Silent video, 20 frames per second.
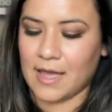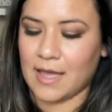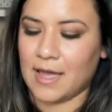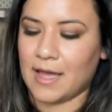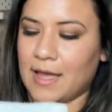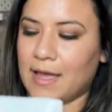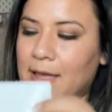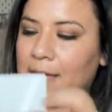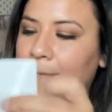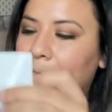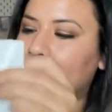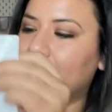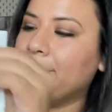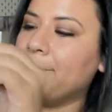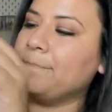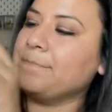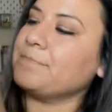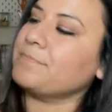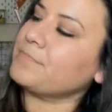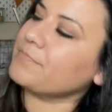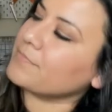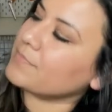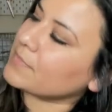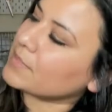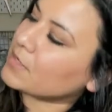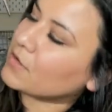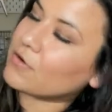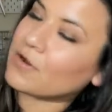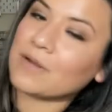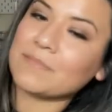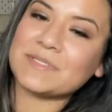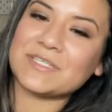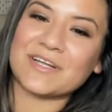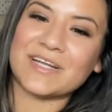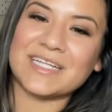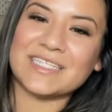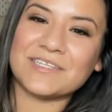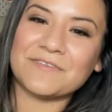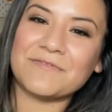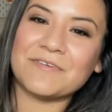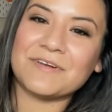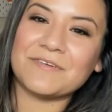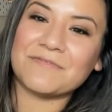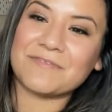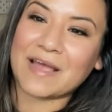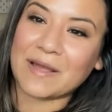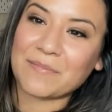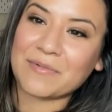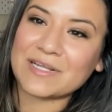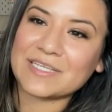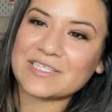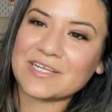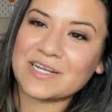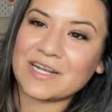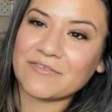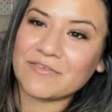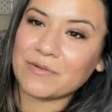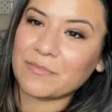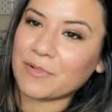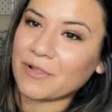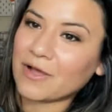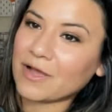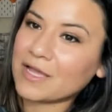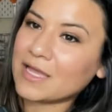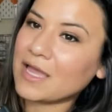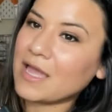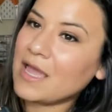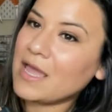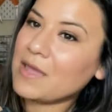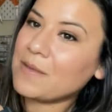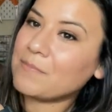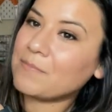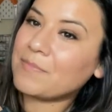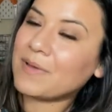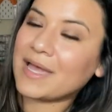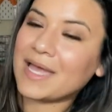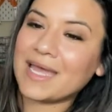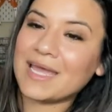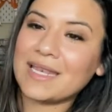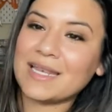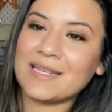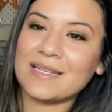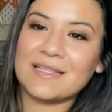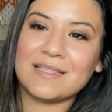Um, or I'm sorry, different fabrics on every block. But